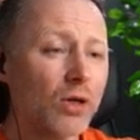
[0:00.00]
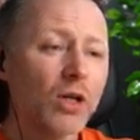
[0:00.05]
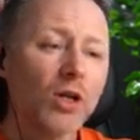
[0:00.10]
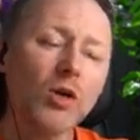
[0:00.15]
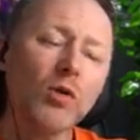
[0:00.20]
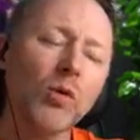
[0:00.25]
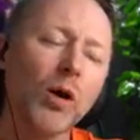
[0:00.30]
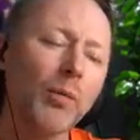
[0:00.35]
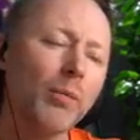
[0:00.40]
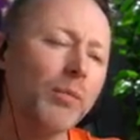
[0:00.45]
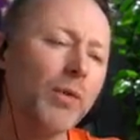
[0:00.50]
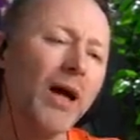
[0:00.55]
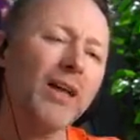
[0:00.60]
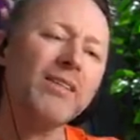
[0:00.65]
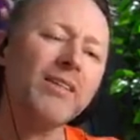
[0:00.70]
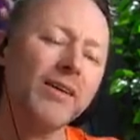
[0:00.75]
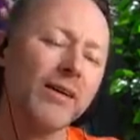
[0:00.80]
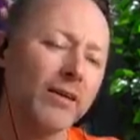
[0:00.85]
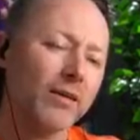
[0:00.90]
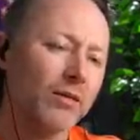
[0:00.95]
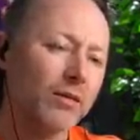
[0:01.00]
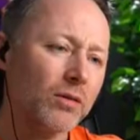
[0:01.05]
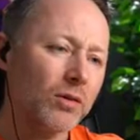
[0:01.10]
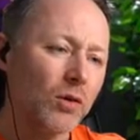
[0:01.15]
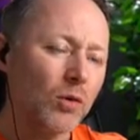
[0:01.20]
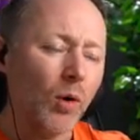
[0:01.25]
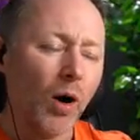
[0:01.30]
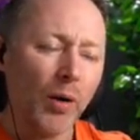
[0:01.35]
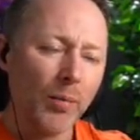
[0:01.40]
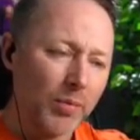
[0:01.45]
Go up, idiot.
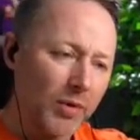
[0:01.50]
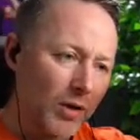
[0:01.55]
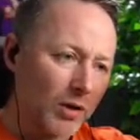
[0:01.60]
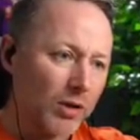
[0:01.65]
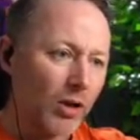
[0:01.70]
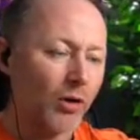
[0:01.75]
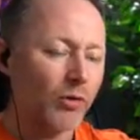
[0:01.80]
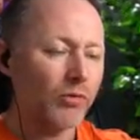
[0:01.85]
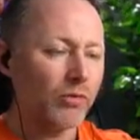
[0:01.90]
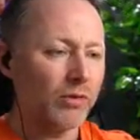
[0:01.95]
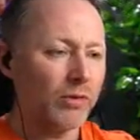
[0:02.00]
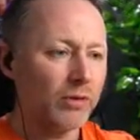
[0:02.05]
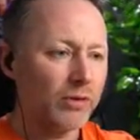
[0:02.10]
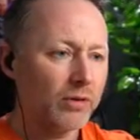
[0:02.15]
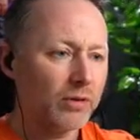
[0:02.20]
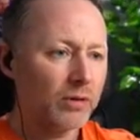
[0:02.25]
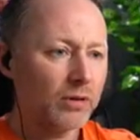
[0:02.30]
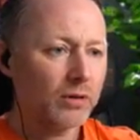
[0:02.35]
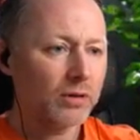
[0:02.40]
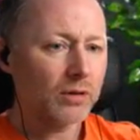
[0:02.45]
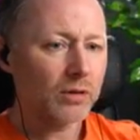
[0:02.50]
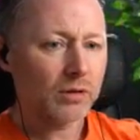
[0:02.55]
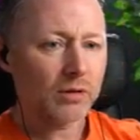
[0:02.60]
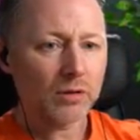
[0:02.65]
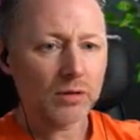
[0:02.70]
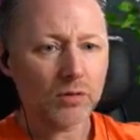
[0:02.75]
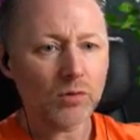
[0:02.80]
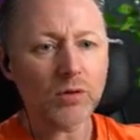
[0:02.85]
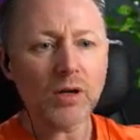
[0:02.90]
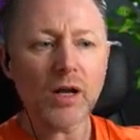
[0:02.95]
Go up, clown.
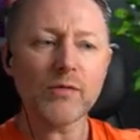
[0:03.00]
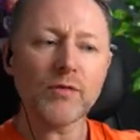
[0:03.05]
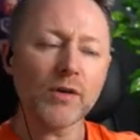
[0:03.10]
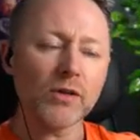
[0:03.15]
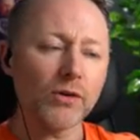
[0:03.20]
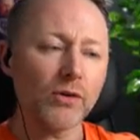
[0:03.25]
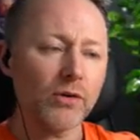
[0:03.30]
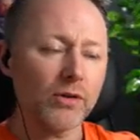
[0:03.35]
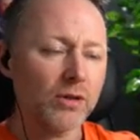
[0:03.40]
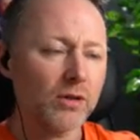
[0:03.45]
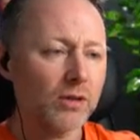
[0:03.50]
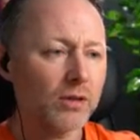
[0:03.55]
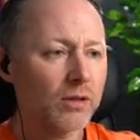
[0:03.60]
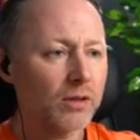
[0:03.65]
Go and have a look.